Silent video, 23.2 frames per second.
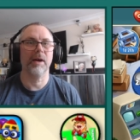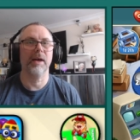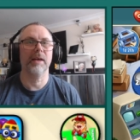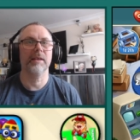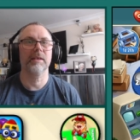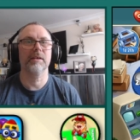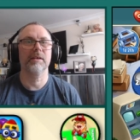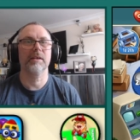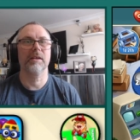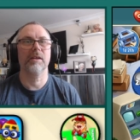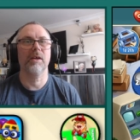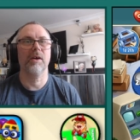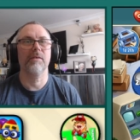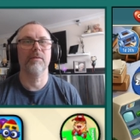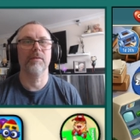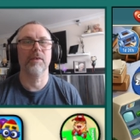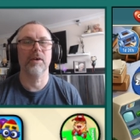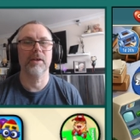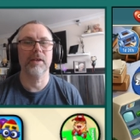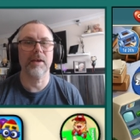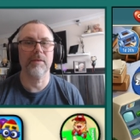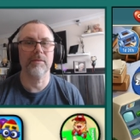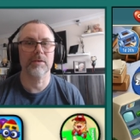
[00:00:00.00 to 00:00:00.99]
and you get
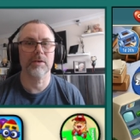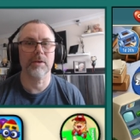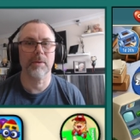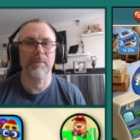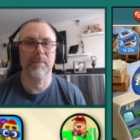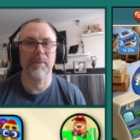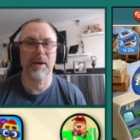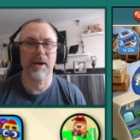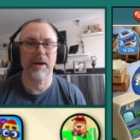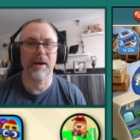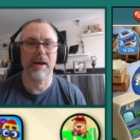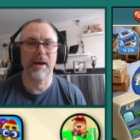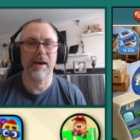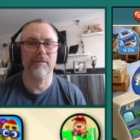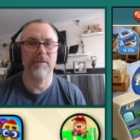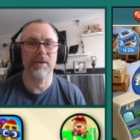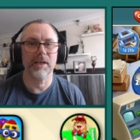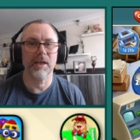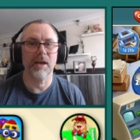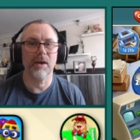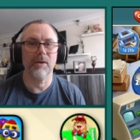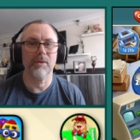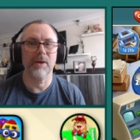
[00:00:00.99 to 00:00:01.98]
notified every time I put out a
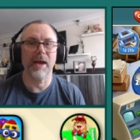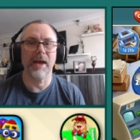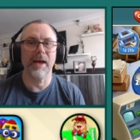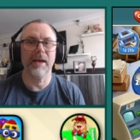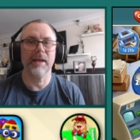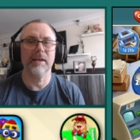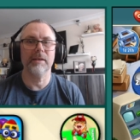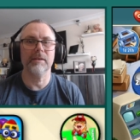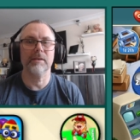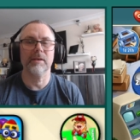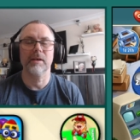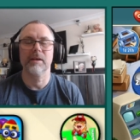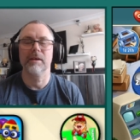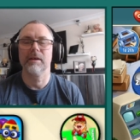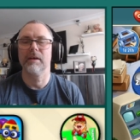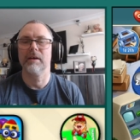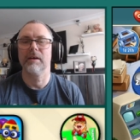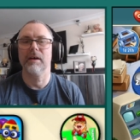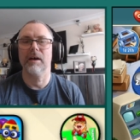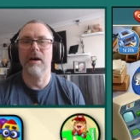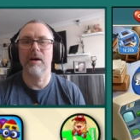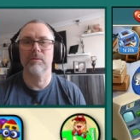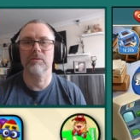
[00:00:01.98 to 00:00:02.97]
video. And
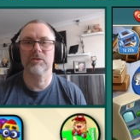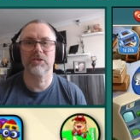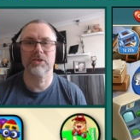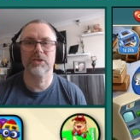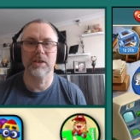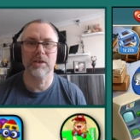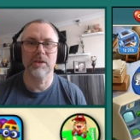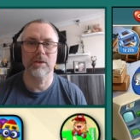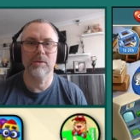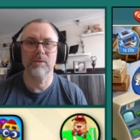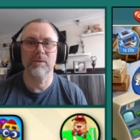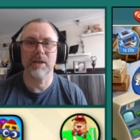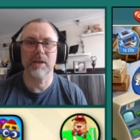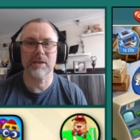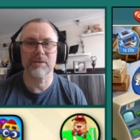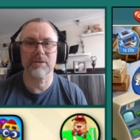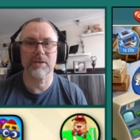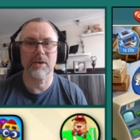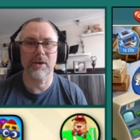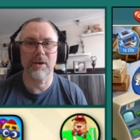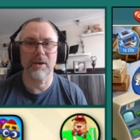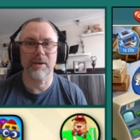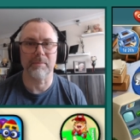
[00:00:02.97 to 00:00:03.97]
I will see you next
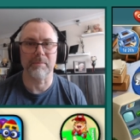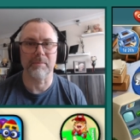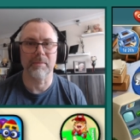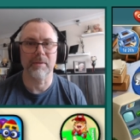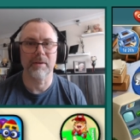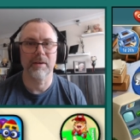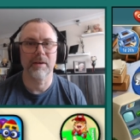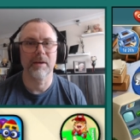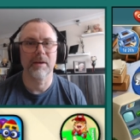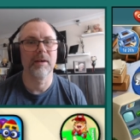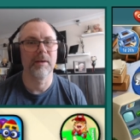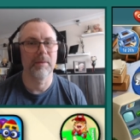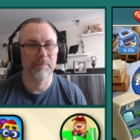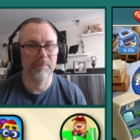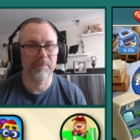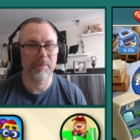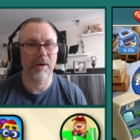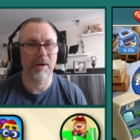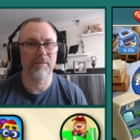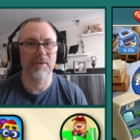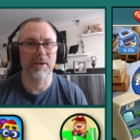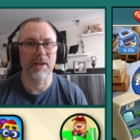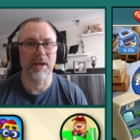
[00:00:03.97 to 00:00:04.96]
time. Bye
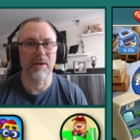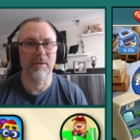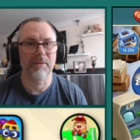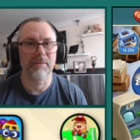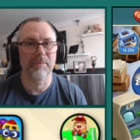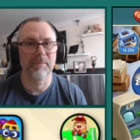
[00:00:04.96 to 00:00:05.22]
for now.